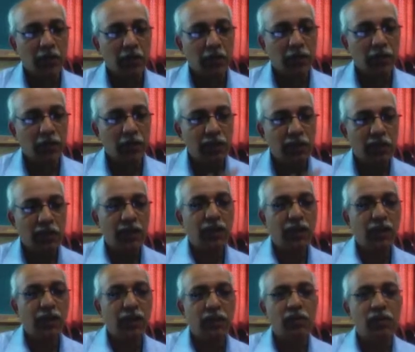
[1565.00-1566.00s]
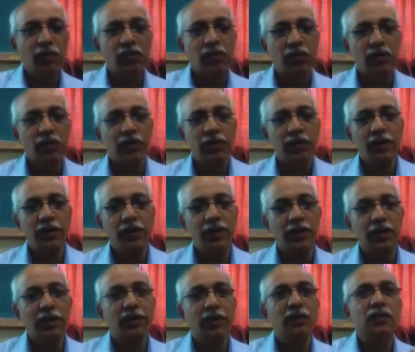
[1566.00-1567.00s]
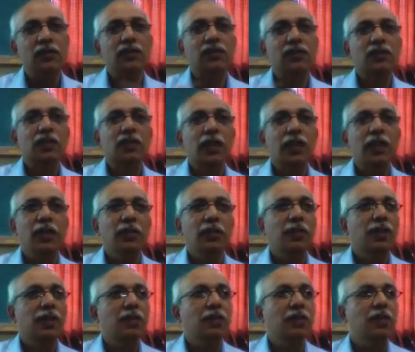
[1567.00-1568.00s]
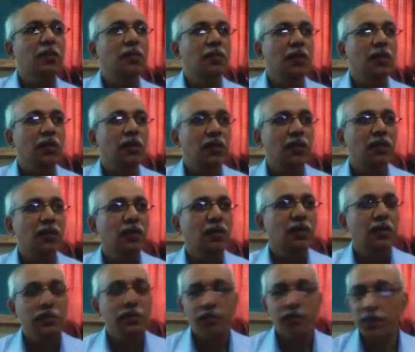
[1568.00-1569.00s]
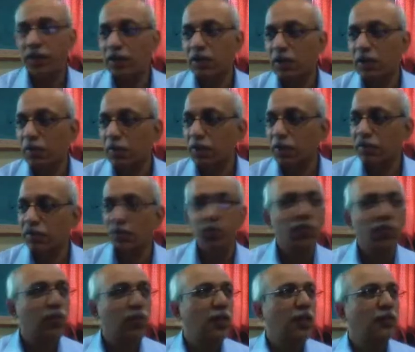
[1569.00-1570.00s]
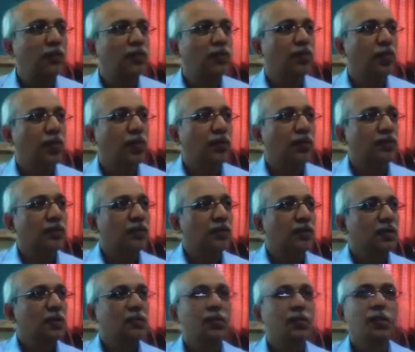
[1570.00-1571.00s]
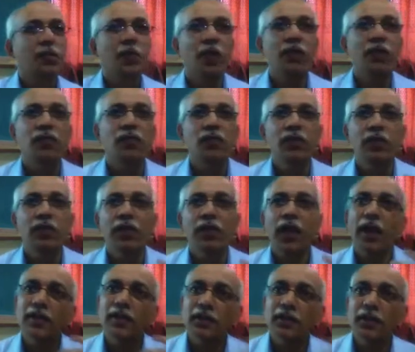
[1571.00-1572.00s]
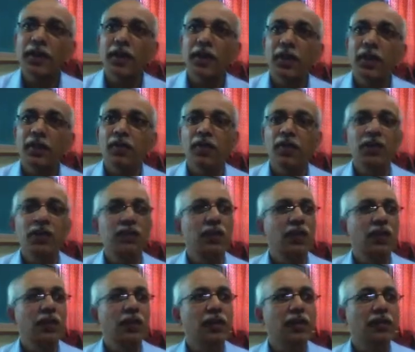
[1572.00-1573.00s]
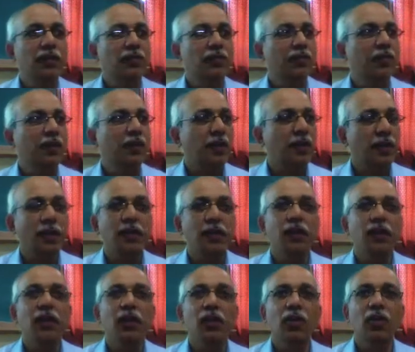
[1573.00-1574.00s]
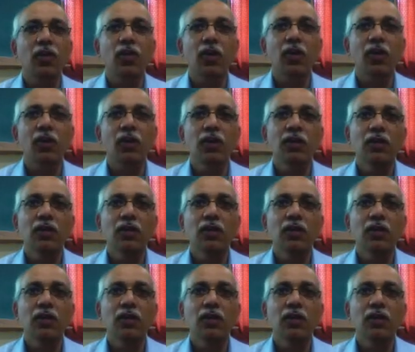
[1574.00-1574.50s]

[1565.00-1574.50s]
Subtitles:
between dedicated or non-dedicated is slightly becoming blurred. For example, of a mobile phone has a dedicated functionality of taking a call,